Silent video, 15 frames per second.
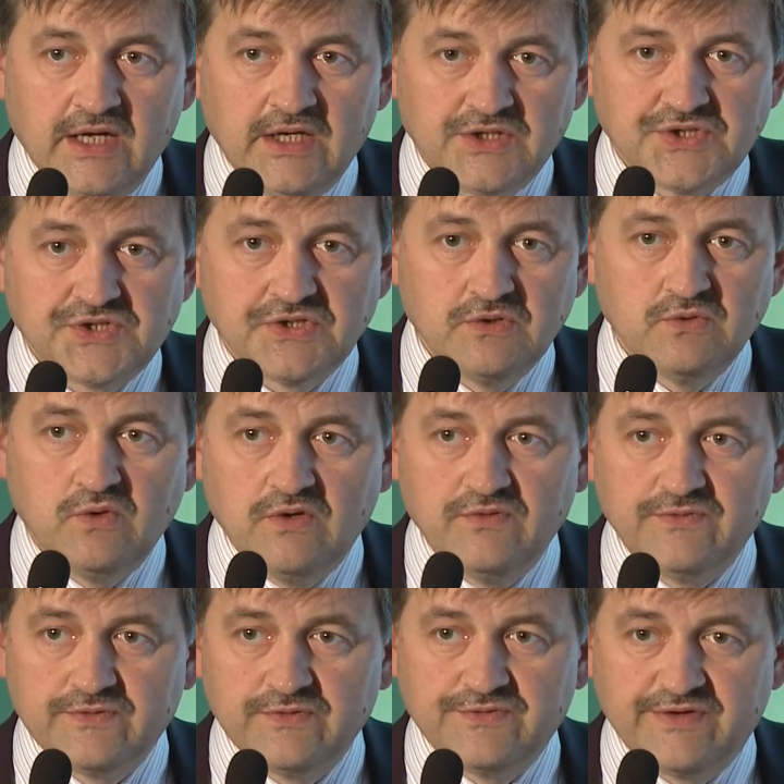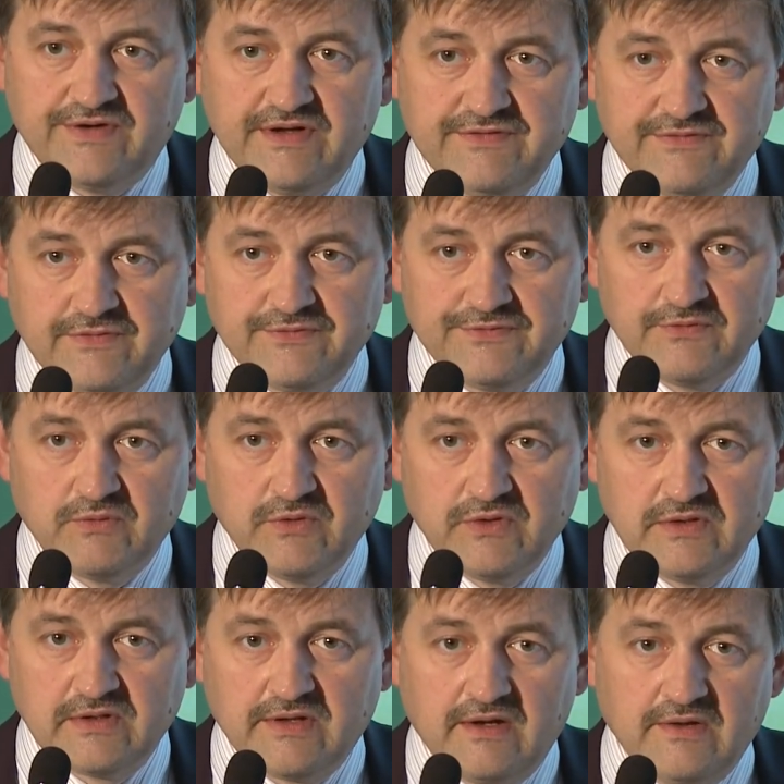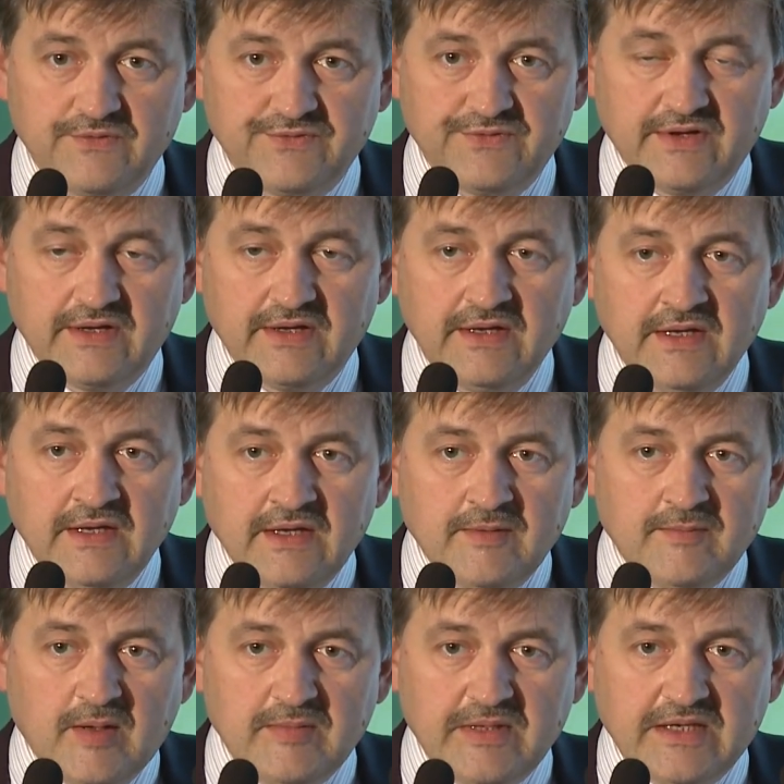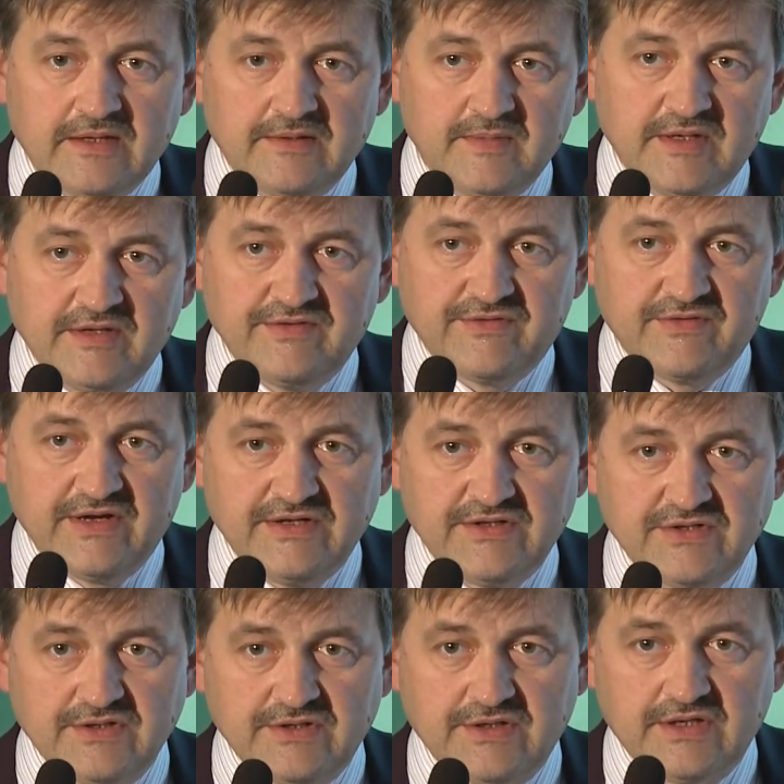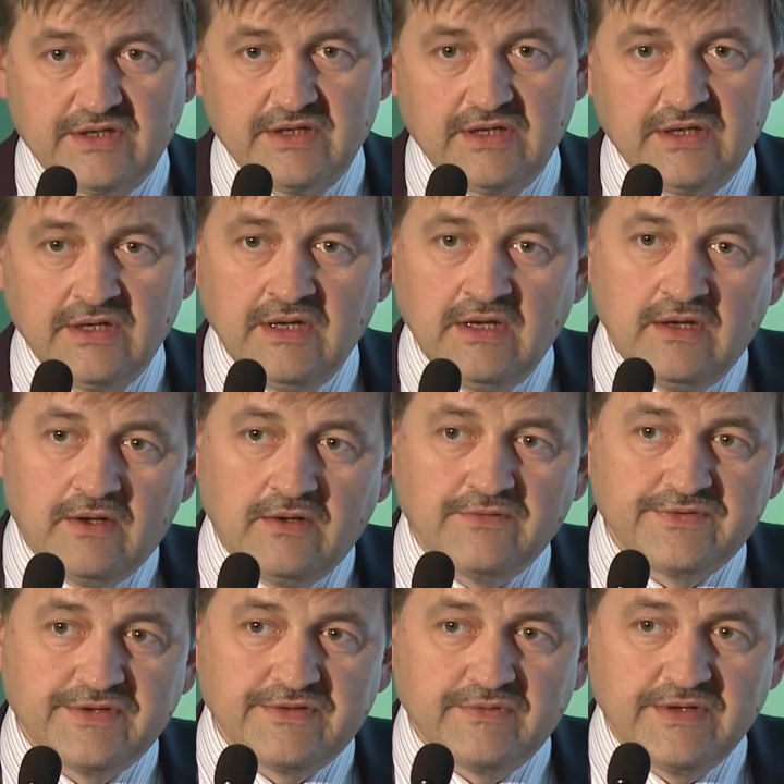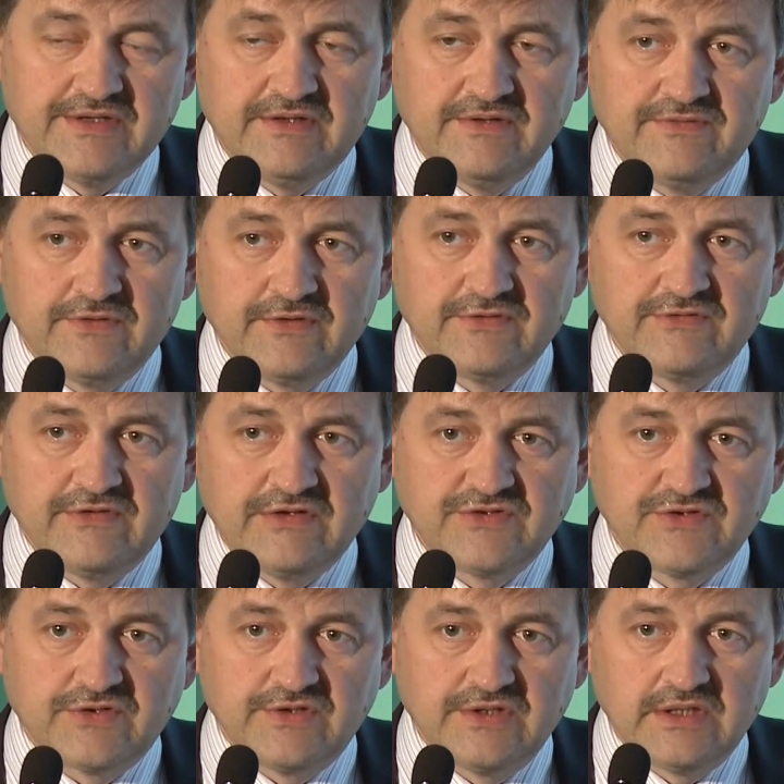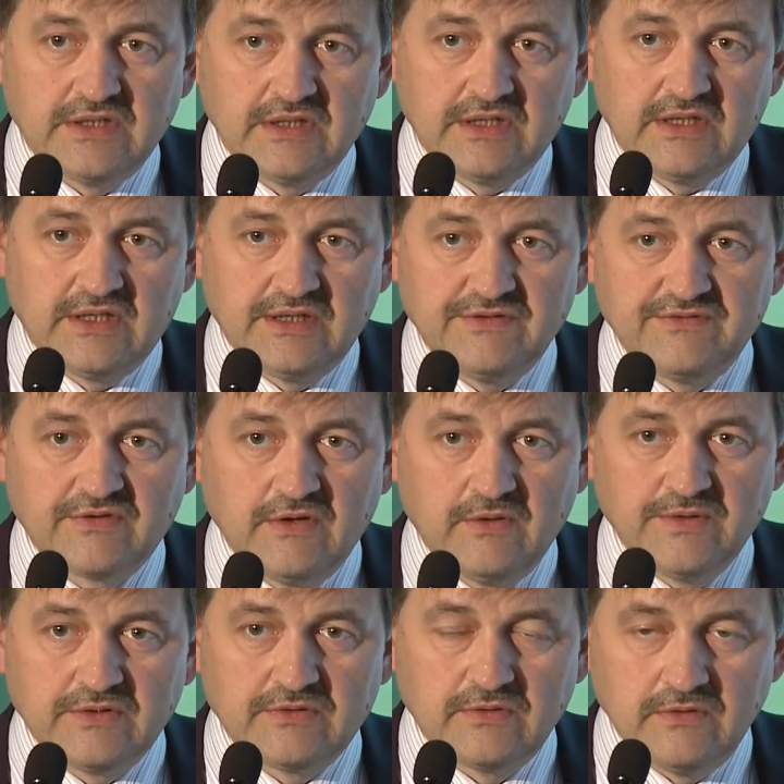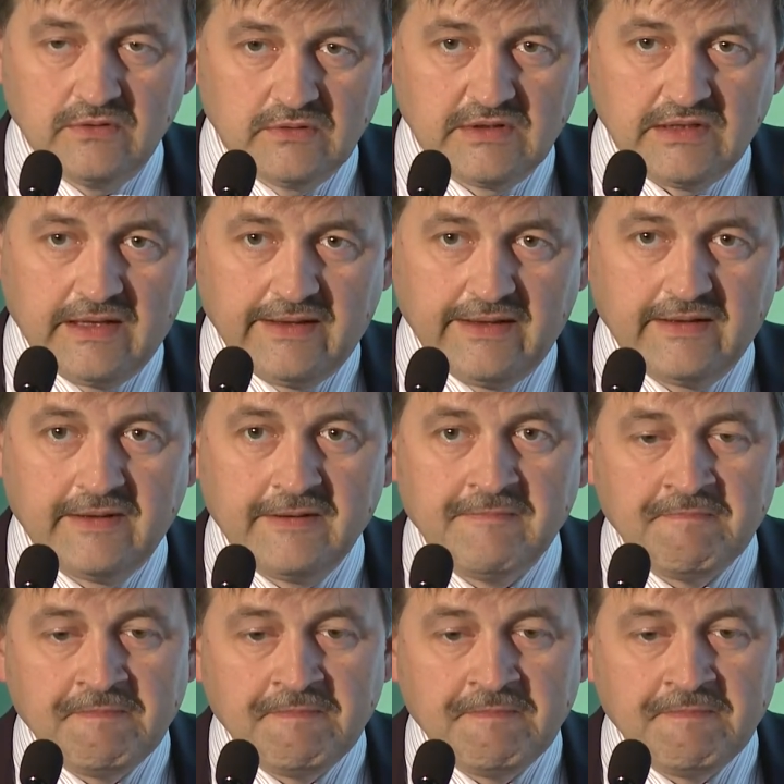show off to the rest of the world how the public administration of the 21st century is going to look like.